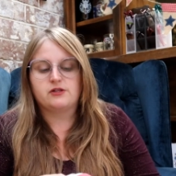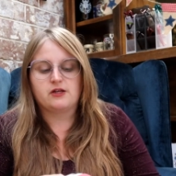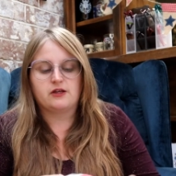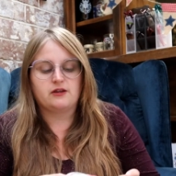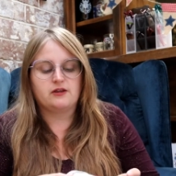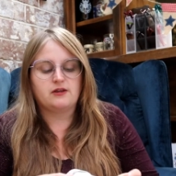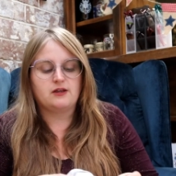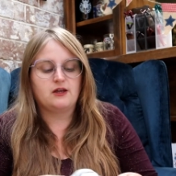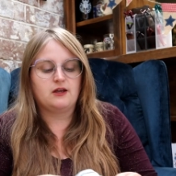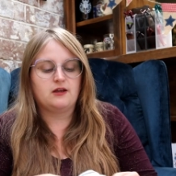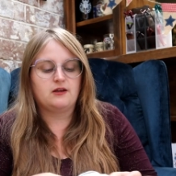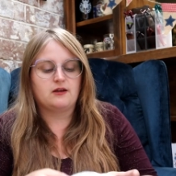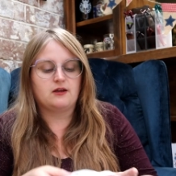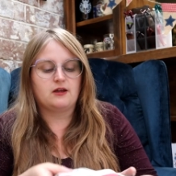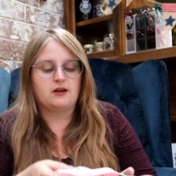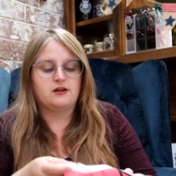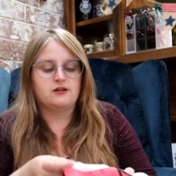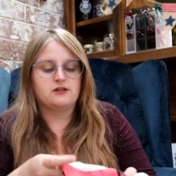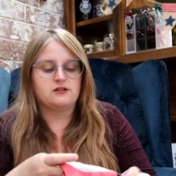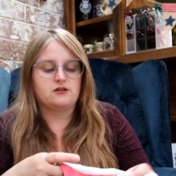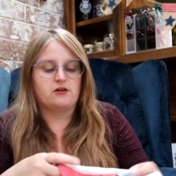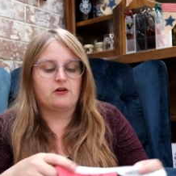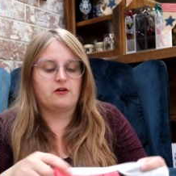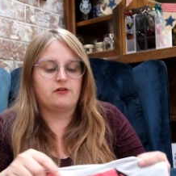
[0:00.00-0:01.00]
I think and
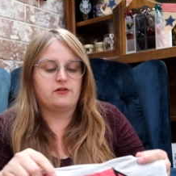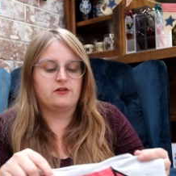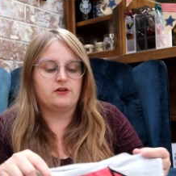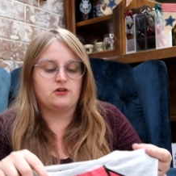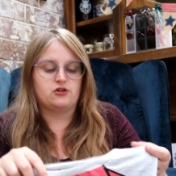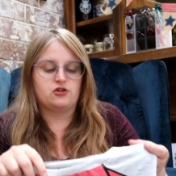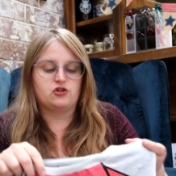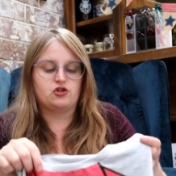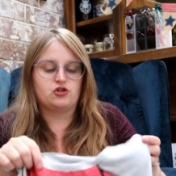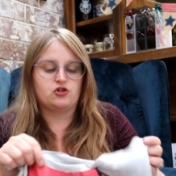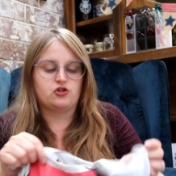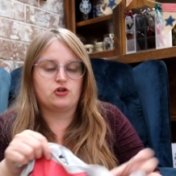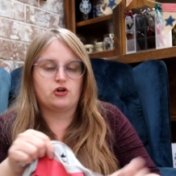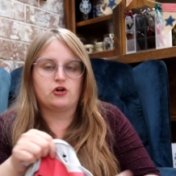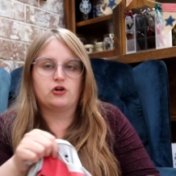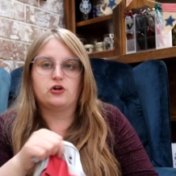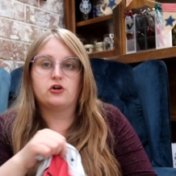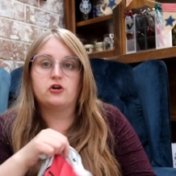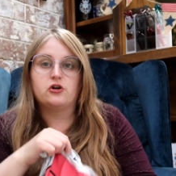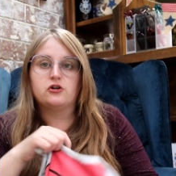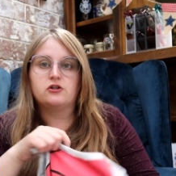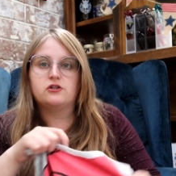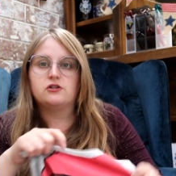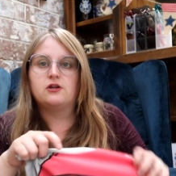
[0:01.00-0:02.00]
I saw this
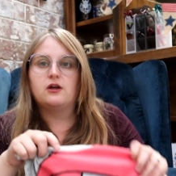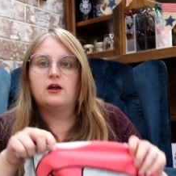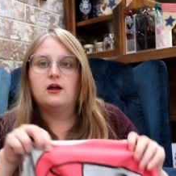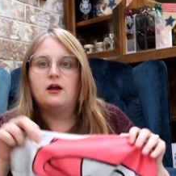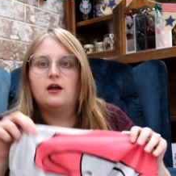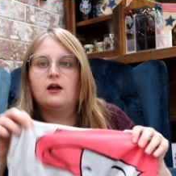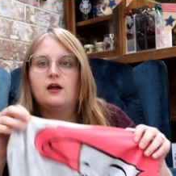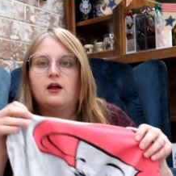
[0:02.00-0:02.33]
shirt